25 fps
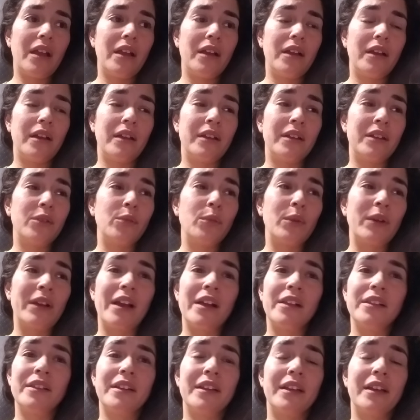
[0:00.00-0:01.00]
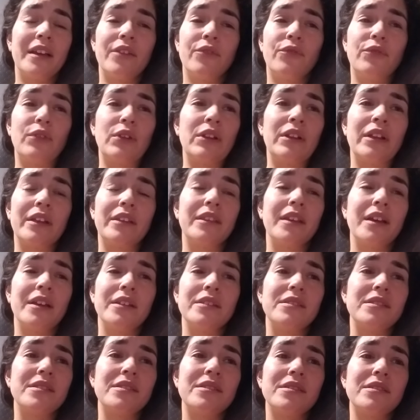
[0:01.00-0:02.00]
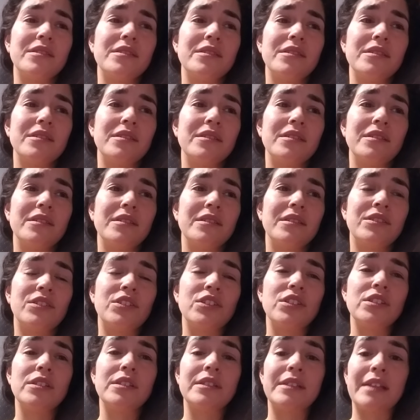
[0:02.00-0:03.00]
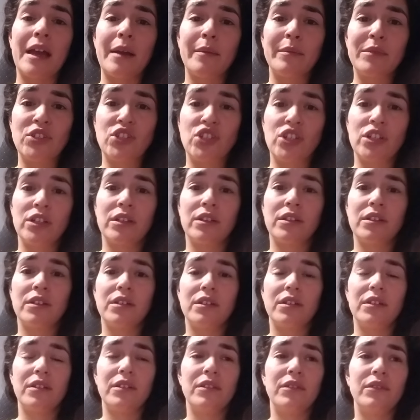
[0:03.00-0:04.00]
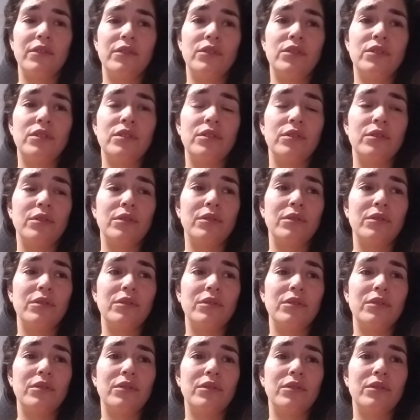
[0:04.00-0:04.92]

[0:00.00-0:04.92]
And in reality, I feel like that's just damaging to